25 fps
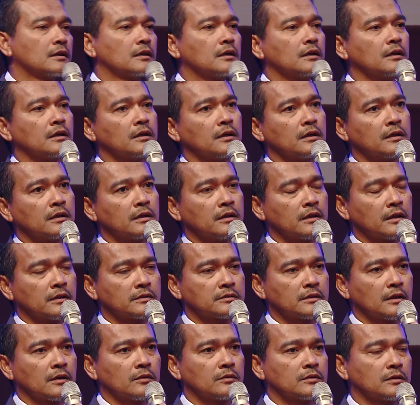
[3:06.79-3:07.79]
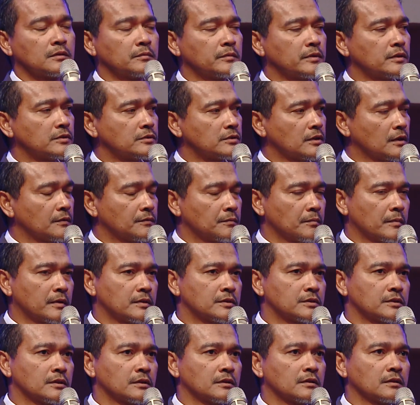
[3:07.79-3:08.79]
and as how the minister have
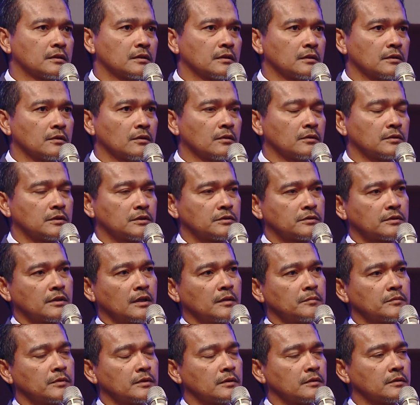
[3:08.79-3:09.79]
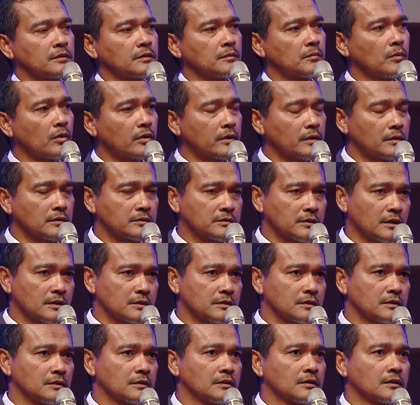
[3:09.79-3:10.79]
mentioned or described here in the morning
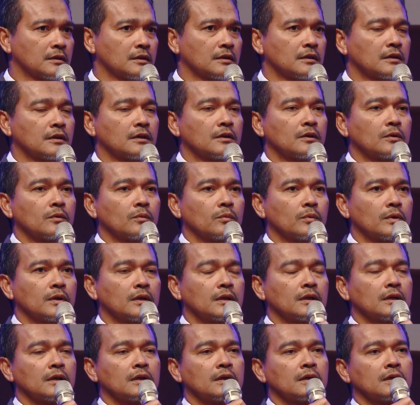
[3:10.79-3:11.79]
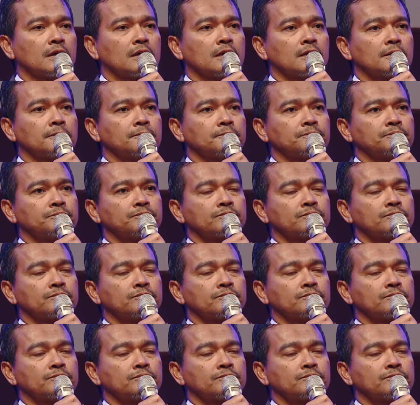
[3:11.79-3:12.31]
session, we are